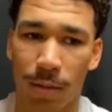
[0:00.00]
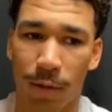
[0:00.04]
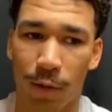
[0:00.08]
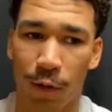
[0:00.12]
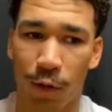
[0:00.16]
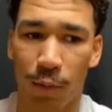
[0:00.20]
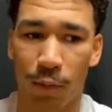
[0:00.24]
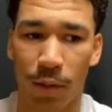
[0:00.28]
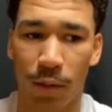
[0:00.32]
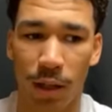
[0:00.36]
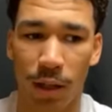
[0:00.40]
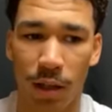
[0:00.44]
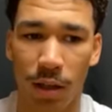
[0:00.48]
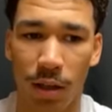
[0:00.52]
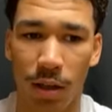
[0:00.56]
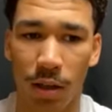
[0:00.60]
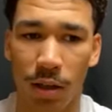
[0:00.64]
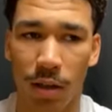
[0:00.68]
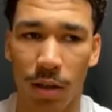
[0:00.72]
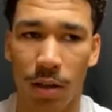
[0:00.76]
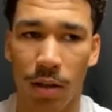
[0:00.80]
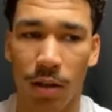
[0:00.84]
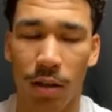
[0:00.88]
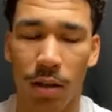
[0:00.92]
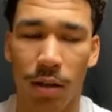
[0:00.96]
for me,
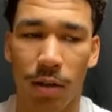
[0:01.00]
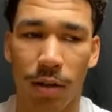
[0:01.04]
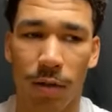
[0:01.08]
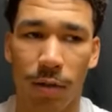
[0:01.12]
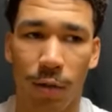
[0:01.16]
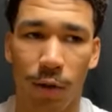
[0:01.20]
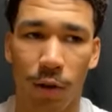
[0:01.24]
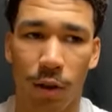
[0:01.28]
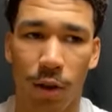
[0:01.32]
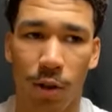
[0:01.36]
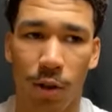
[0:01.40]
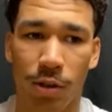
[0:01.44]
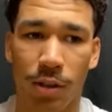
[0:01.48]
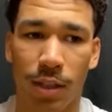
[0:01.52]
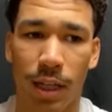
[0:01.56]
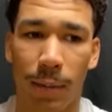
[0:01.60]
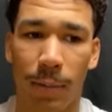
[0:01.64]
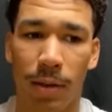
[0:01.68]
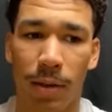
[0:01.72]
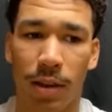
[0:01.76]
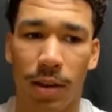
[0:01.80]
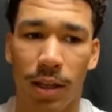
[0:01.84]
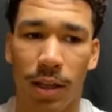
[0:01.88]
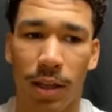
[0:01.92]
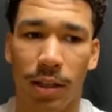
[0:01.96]
for those type
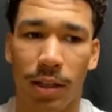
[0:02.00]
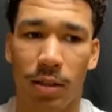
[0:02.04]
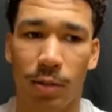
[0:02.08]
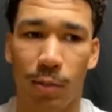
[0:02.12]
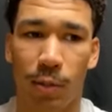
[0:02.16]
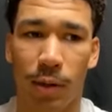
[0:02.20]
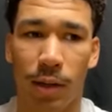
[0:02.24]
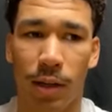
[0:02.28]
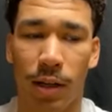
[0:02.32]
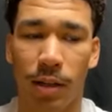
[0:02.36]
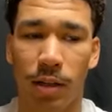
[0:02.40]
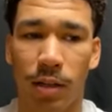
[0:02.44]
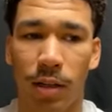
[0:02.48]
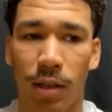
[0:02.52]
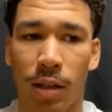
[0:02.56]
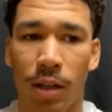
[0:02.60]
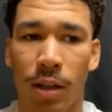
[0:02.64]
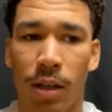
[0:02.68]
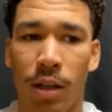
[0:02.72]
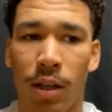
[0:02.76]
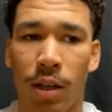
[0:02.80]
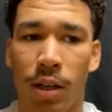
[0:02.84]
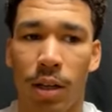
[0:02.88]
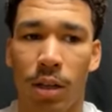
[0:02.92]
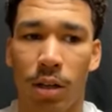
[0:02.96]
of things. But,
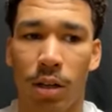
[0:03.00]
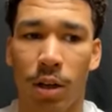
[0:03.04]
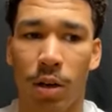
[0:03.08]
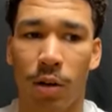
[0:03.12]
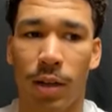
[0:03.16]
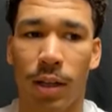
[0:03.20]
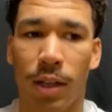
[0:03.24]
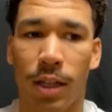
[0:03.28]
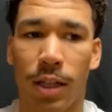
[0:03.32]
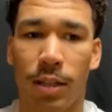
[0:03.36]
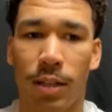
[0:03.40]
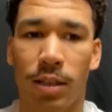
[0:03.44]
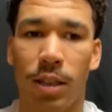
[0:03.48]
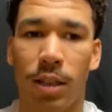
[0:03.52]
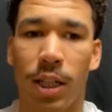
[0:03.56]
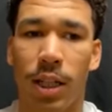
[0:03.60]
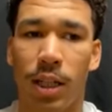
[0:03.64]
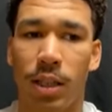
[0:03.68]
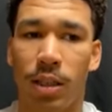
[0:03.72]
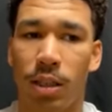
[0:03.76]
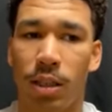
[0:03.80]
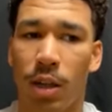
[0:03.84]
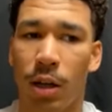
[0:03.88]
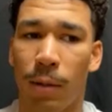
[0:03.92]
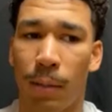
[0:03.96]
you know,
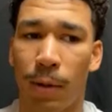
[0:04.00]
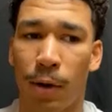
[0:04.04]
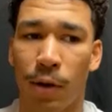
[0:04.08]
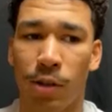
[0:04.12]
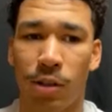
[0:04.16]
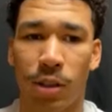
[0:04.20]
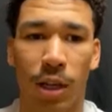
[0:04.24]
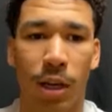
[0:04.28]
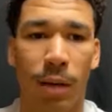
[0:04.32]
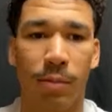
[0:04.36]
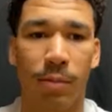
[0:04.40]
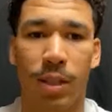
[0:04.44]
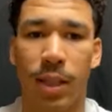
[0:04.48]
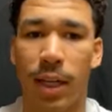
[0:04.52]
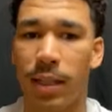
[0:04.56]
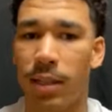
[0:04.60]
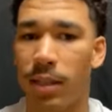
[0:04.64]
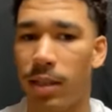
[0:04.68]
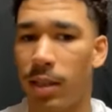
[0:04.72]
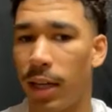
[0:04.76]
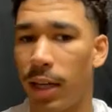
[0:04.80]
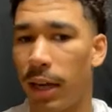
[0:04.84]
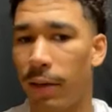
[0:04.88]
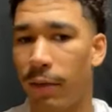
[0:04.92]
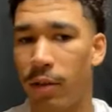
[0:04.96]
he's a person I'm
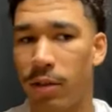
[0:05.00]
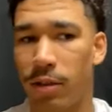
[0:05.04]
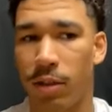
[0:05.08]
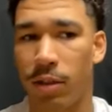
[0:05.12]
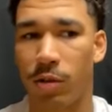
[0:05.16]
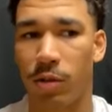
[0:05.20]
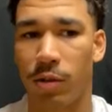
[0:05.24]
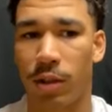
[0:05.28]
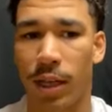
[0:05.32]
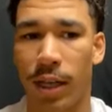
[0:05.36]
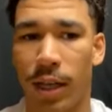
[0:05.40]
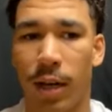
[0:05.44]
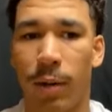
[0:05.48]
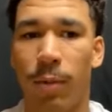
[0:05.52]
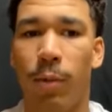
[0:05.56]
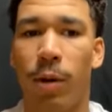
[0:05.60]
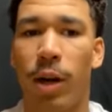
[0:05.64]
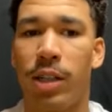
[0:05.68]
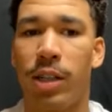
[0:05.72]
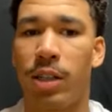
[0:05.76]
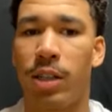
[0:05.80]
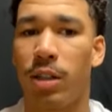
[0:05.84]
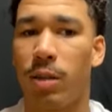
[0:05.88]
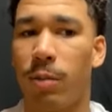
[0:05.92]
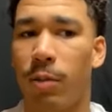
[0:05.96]
chasing every single day. I'm
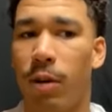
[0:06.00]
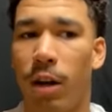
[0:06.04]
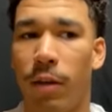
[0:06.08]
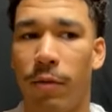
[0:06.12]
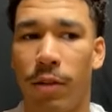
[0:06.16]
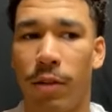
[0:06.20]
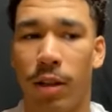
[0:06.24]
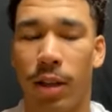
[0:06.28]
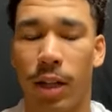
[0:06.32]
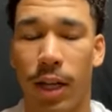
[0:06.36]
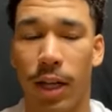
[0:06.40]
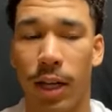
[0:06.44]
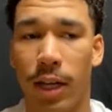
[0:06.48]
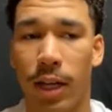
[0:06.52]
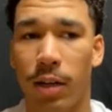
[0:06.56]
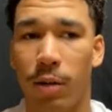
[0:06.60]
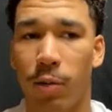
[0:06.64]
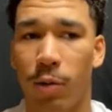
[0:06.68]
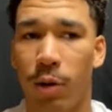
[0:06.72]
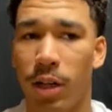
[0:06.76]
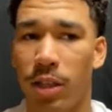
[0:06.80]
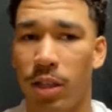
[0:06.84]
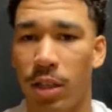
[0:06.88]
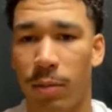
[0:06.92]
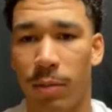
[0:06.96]
watching him off the line,
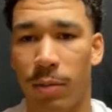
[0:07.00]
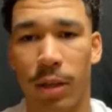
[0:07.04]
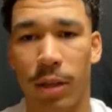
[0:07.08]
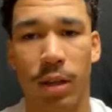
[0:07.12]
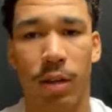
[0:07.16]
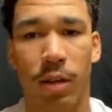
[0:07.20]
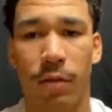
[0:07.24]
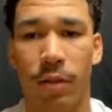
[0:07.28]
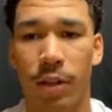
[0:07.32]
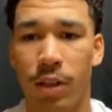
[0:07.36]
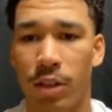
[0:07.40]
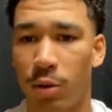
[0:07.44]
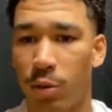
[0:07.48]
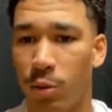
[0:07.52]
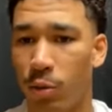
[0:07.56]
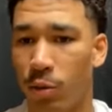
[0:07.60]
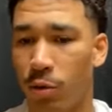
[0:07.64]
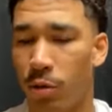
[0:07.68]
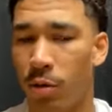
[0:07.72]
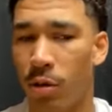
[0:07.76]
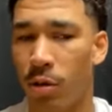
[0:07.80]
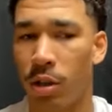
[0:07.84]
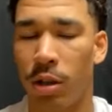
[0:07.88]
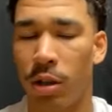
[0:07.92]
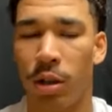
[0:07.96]
watching him
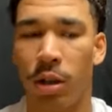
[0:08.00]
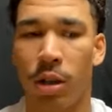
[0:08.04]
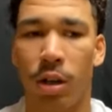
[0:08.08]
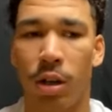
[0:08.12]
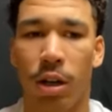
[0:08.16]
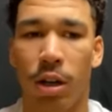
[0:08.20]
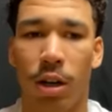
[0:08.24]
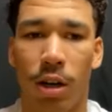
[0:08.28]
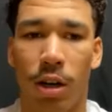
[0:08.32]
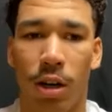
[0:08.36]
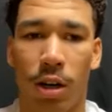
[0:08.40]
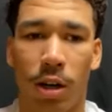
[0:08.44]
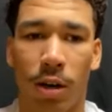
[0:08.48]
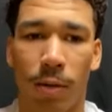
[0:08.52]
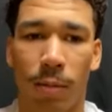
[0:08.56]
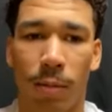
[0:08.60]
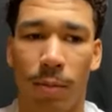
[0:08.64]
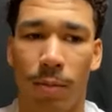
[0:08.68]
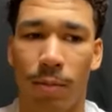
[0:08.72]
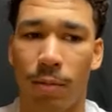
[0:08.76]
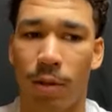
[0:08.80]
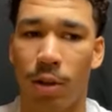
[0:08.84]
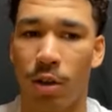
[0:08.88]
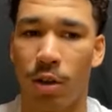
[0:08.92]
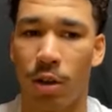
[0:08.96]
individual.
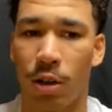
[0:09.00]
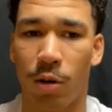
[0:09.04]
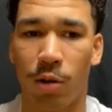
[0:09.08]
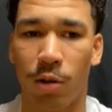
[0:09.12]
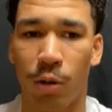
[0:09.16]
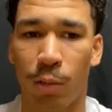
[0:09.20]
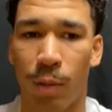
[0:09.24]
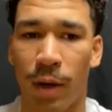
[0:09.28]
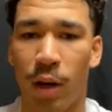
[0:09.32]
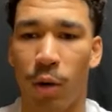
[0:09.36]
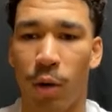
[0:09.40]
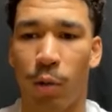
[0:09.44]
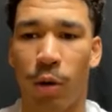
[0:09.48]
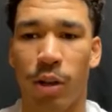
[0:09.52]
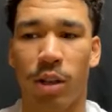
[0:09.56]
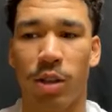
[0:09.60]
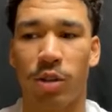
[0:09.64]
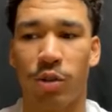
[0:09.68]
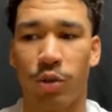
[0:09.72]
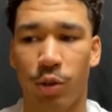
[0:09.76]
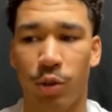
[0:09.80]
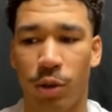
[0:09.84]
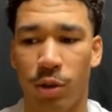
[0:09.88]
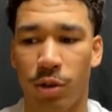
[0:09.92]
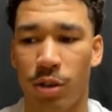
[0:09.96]
You know, no matter what the
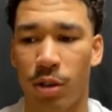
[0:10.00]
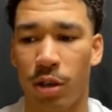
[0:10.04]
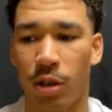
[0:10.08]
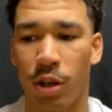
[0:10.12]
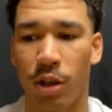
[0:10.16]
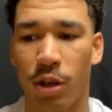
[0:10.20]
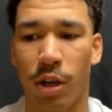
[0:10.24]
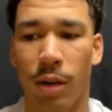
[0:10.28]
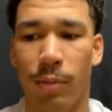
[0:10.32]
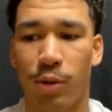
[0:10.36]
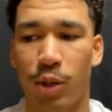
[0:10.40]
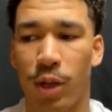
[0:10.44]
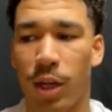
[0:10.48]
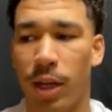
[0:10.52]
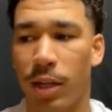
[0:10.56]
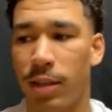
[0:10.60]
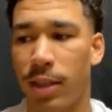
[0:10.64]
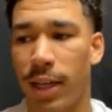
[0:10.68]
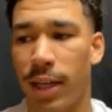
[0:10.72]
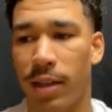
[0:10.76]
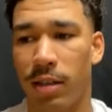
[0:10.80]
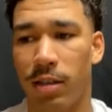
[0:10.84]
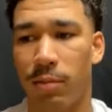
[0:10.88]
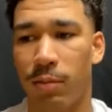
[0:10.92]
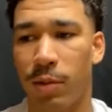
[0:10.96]
drills are, you know, I'm trying
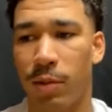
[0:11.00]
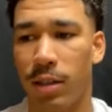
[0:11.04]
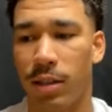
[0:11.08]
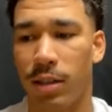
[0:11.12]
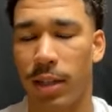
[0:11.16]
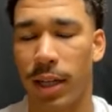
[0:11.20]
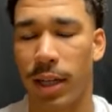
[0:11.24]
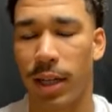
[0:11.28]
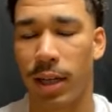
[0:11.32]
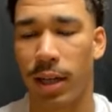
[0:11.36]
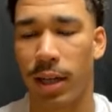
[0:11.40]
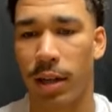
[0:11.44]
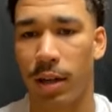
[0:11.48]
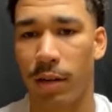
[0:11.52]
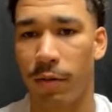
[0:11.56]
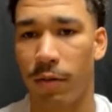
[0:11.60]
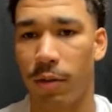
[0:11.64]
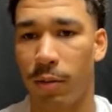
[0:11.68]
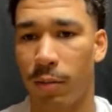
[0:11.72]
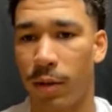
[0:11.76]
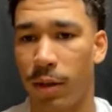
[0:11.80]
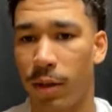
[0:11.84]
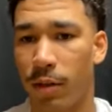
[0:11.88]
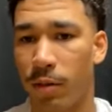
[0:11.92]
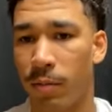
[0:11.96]
to take as much as I can
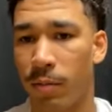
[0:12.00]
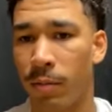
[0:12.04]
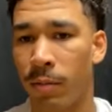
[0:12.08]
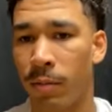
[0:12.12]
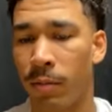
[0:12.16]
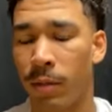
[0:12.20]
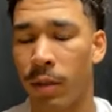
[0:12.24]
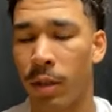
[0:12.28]
from him